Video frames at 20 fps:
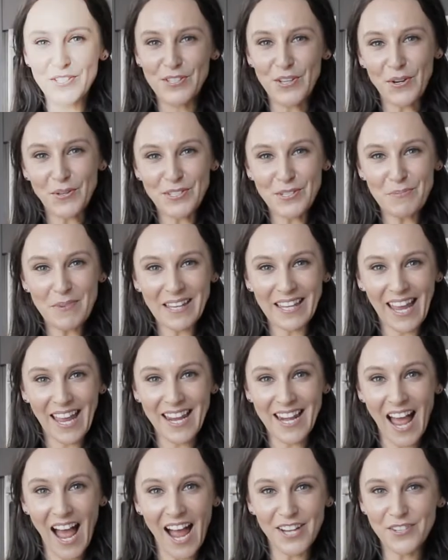So to begin,
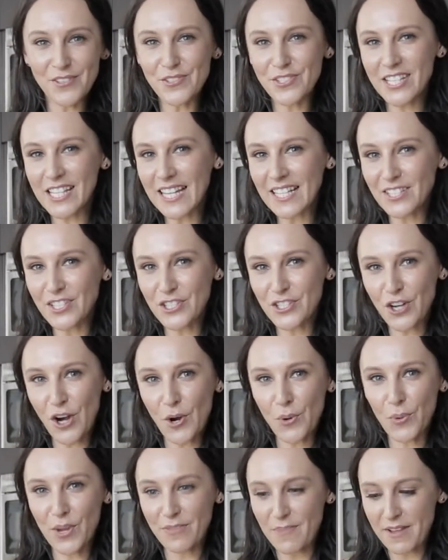I usually like to
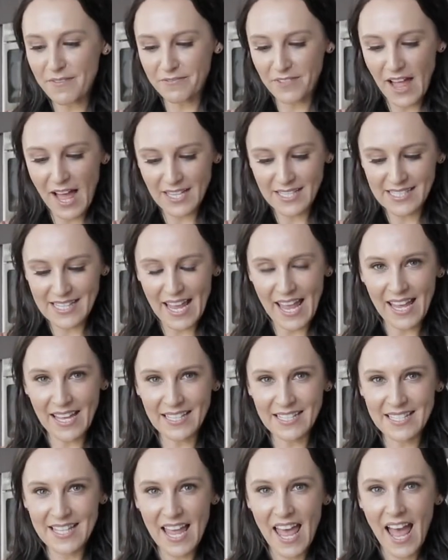start with my flax eggs.
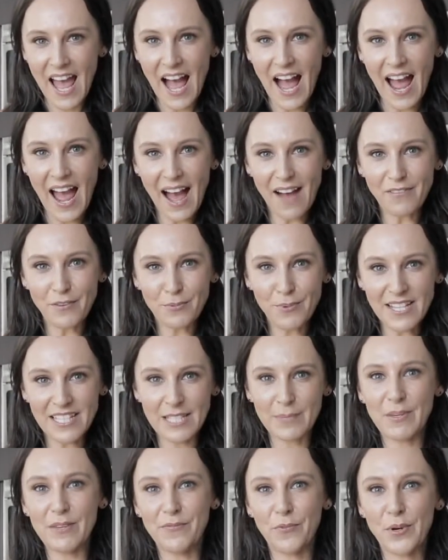I have a
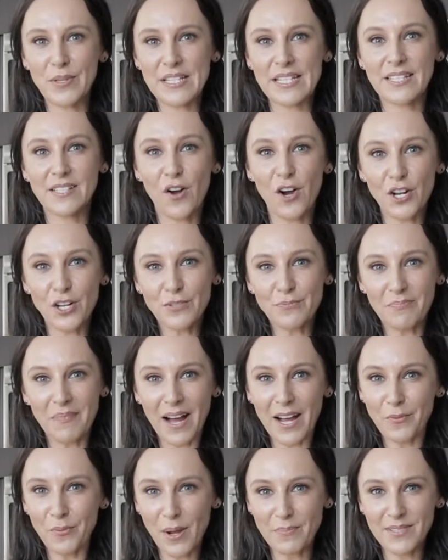recipe for this on
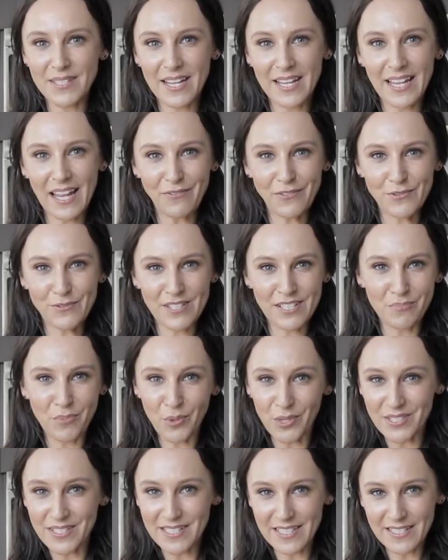my website if you need
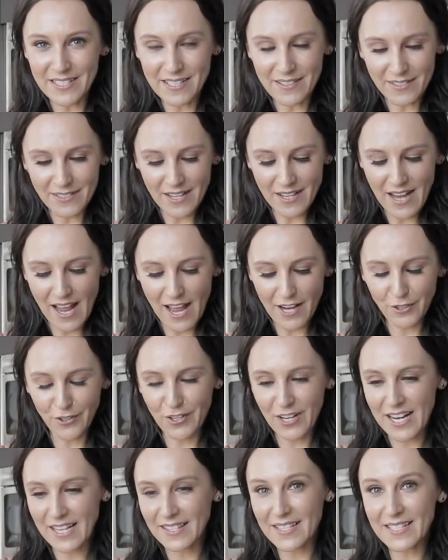more details on how to
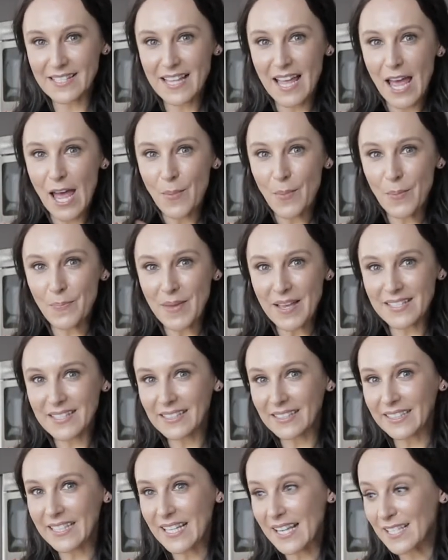create this, but
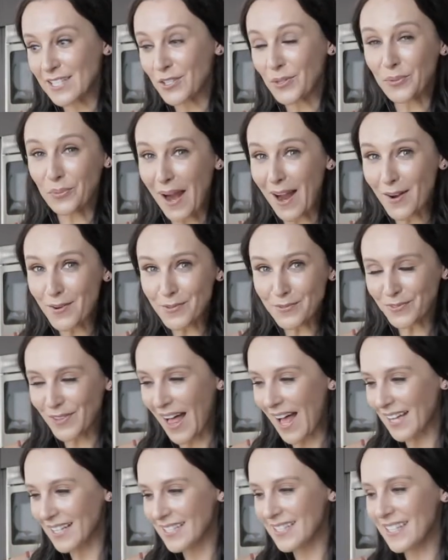basically it's ground
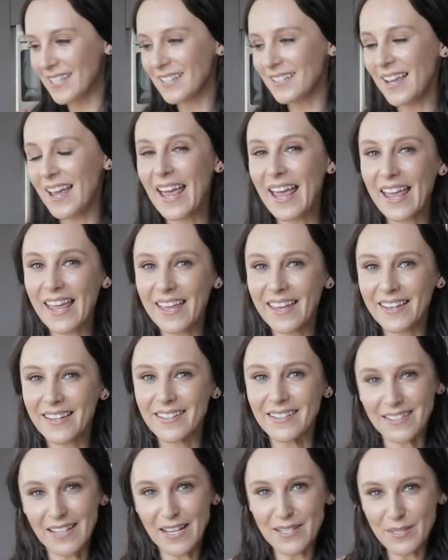flaxseed
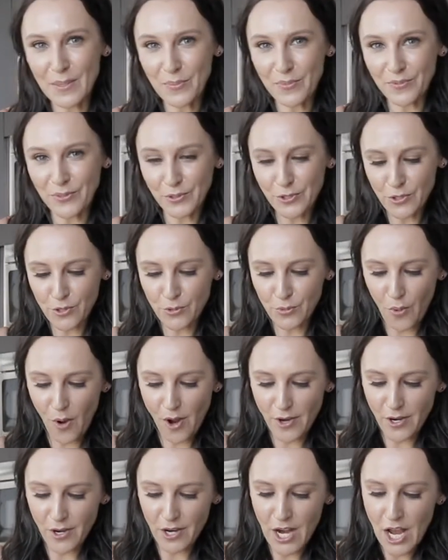and some filtered
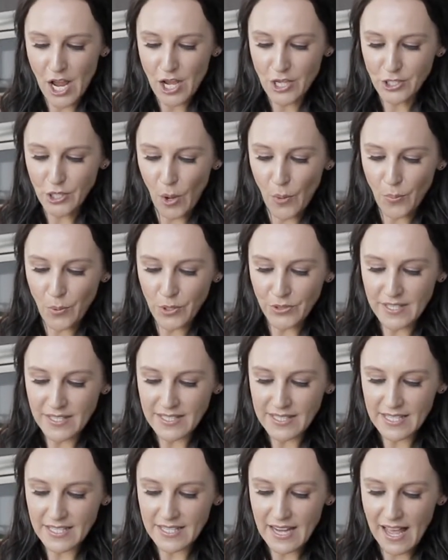water. So I'll put this
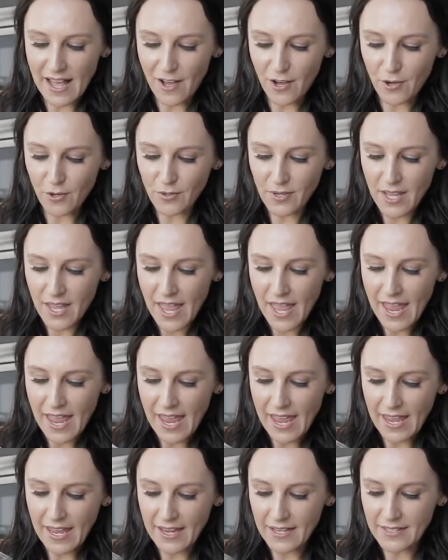in now
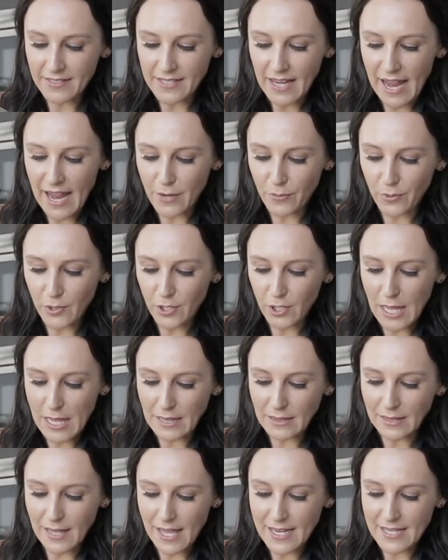and I will
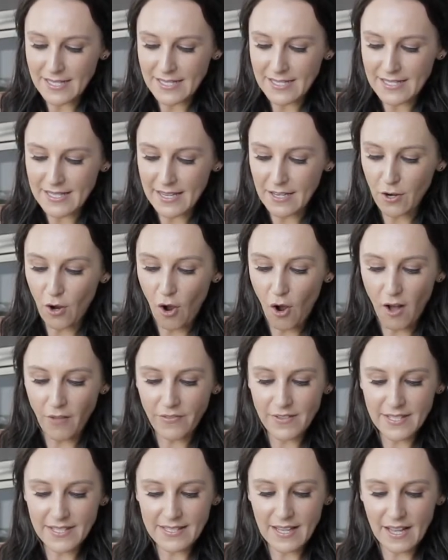let it sit on
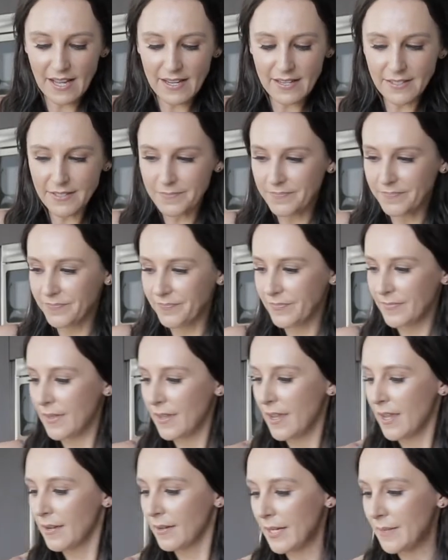the side.
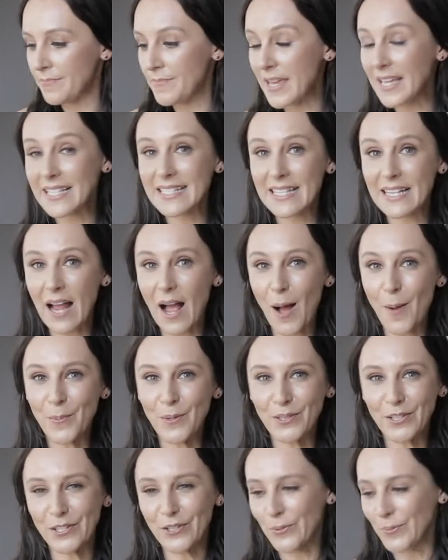I'm gonna mix it up a
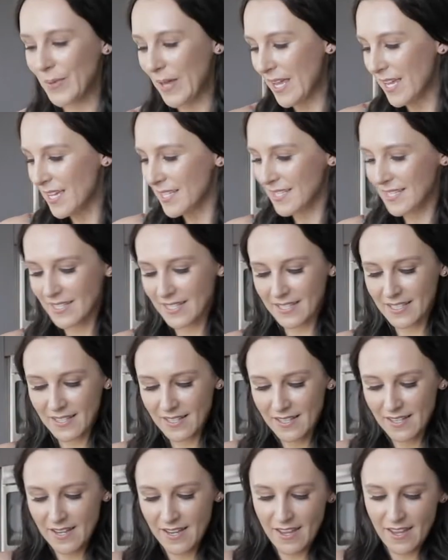little bit.
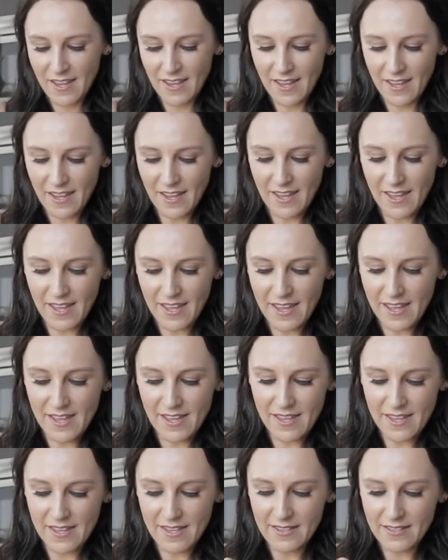
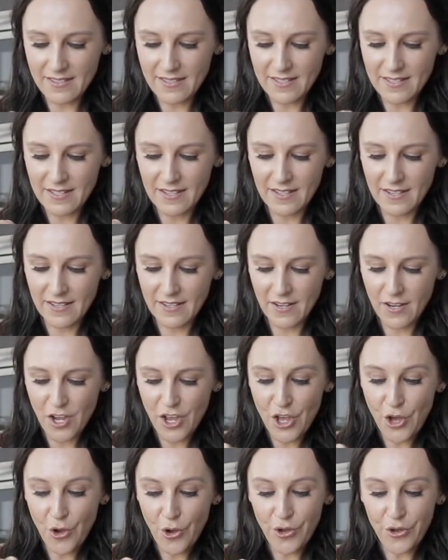And
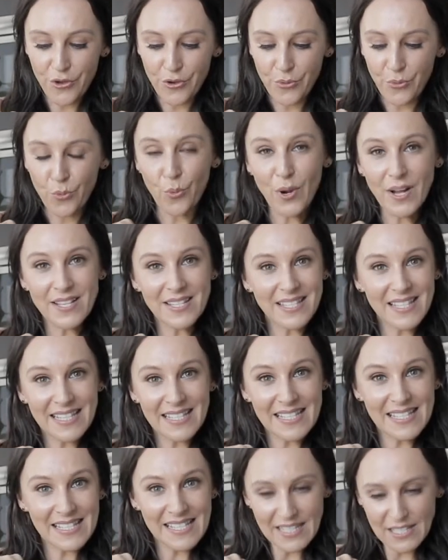once it
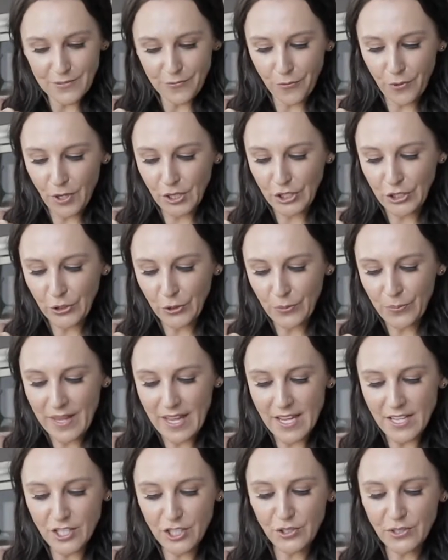sits for a little
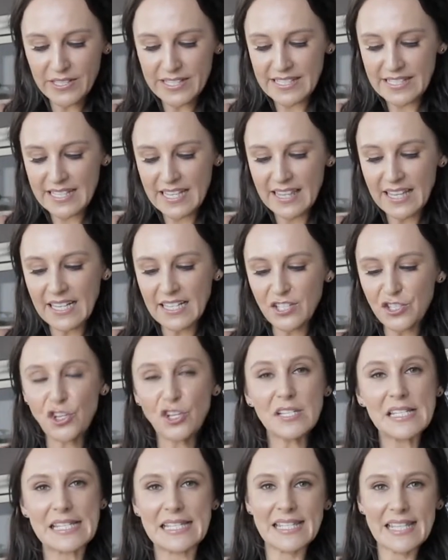bit, you'll see that it
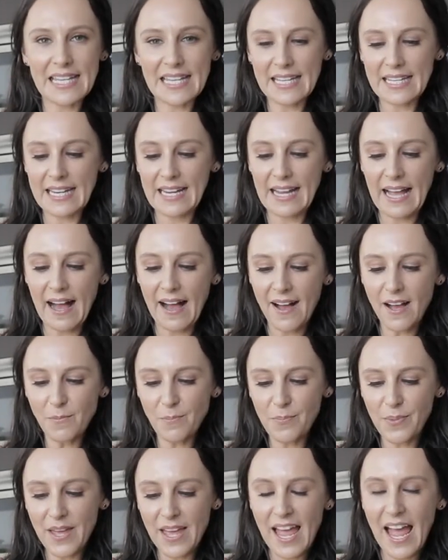starts thickening up,
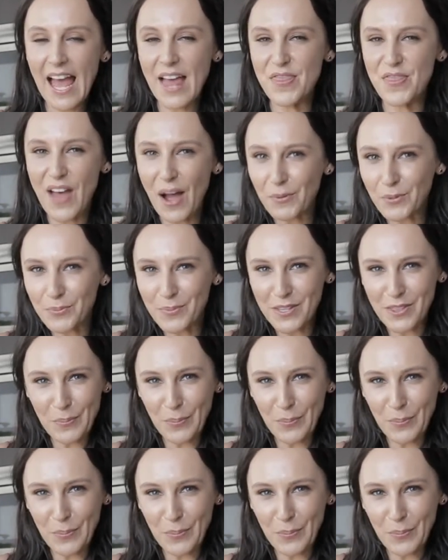and that will be the